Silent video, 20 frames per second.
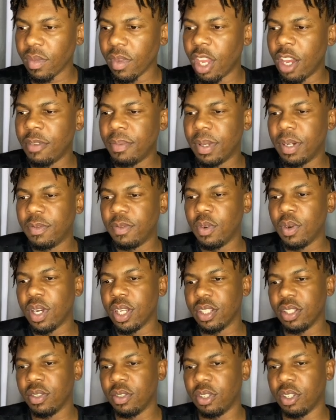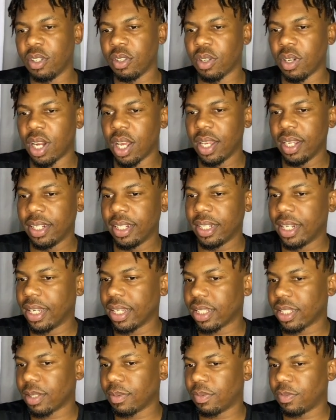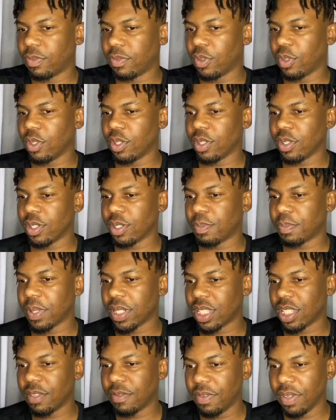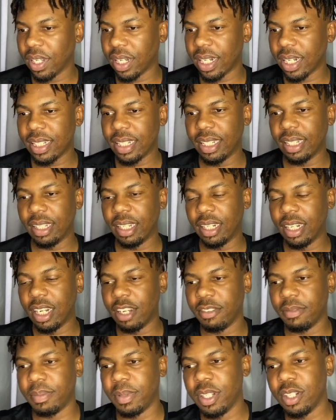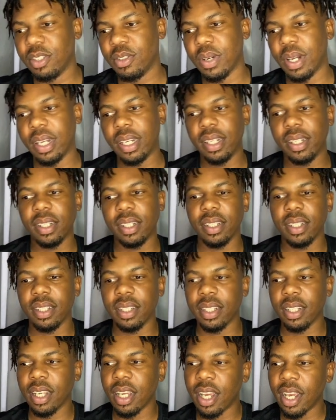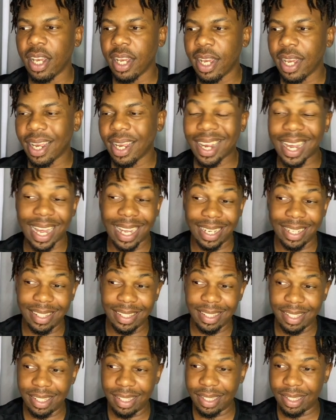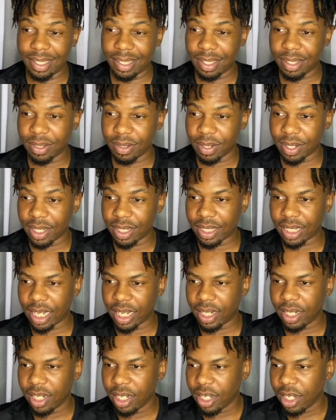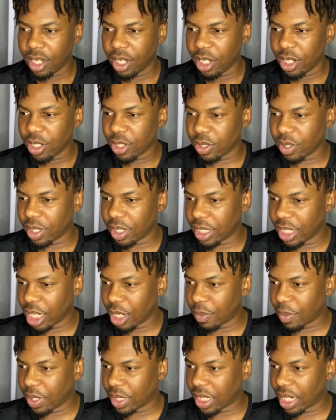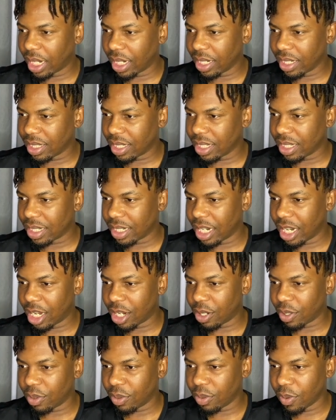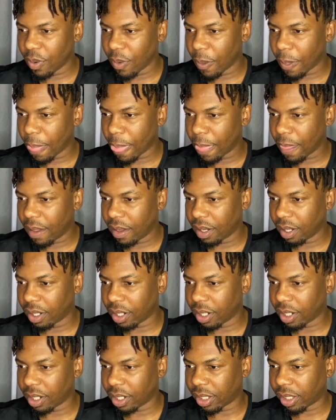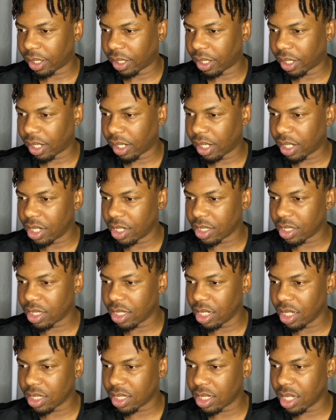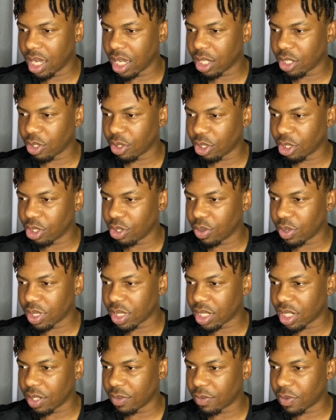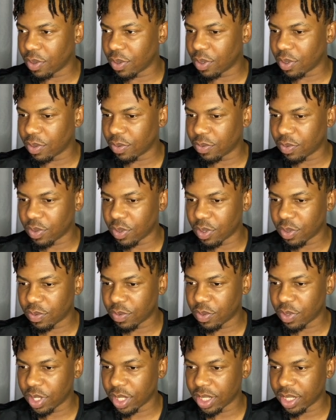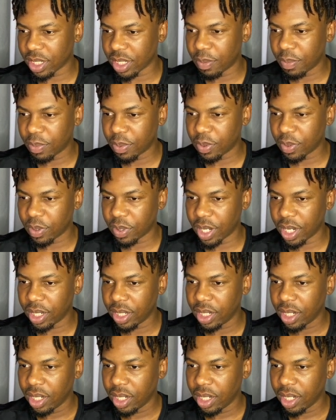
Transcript: I've been focusing on the dollar index for the specific reason that I've been trading currencies. You understand? So the thing about currencies now, let's take Euro USD for example, right?